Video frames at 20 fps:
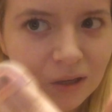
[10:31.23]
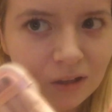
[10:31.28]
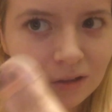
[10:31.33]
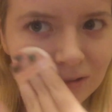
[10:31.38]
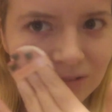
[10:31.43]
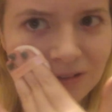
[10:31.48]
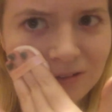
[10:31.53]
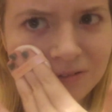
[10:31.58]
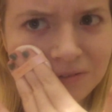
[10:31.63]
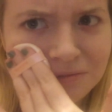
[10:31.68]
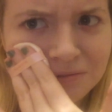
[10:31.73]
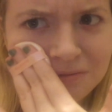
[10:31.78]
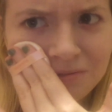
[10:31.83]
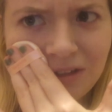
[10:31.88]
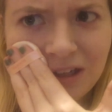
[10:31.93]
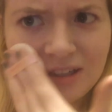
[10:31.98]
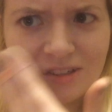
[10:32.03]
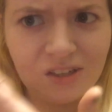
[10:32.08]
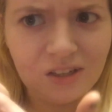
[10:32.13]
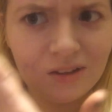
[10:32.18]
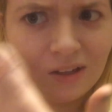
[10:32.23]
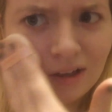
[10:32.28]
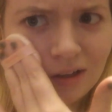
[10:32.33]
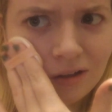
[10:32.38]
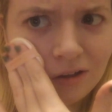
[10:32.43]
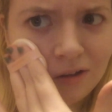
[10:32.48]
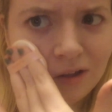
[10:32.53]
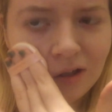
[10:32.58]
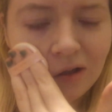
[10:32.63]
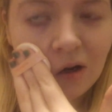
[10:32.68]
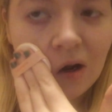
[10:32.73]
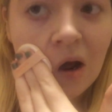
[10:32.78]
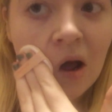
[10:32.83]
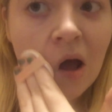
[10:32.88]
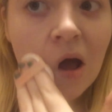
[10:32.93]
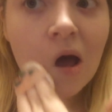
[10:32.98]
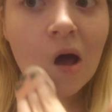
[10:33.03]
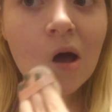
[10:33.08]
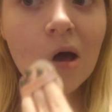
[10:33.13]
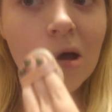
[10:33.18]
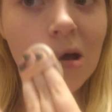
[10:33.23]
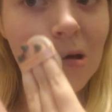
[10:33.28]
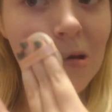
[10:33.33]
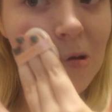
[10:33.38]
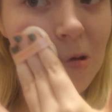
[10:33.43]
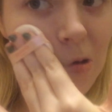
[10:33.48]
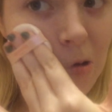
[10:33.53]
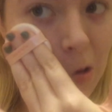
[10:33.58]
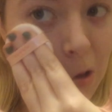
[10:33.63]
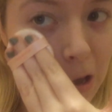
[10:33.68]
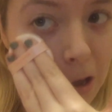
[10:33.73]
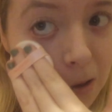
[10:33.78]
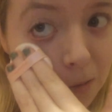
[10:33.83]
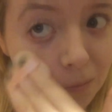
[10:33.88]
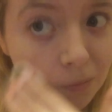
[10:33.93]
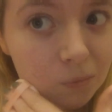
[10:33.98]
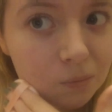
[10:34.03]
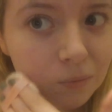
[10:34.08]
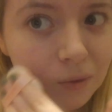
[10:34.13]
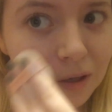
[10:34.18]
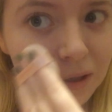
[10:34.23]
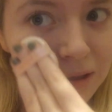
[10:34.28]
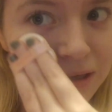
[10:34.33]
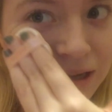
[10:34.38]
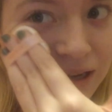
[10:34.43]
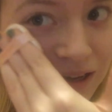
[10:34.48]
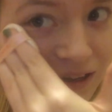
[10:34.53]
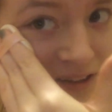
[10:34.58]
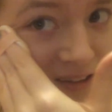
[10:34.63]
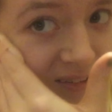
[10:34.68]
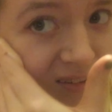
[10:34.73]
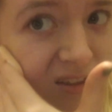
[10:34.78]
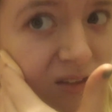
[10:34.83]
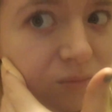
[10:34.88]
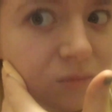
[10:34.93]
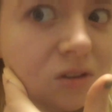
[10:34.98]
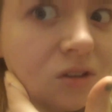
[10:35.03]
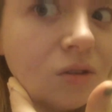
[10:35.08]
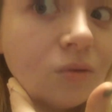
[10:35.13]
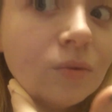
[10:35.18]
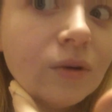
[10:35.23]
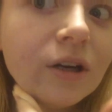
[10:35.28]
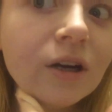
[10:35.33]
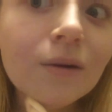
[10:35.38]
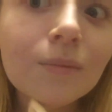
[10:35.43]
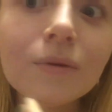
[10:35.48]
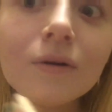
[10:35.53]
I don't know if I said that already. But yeah, it seems to wear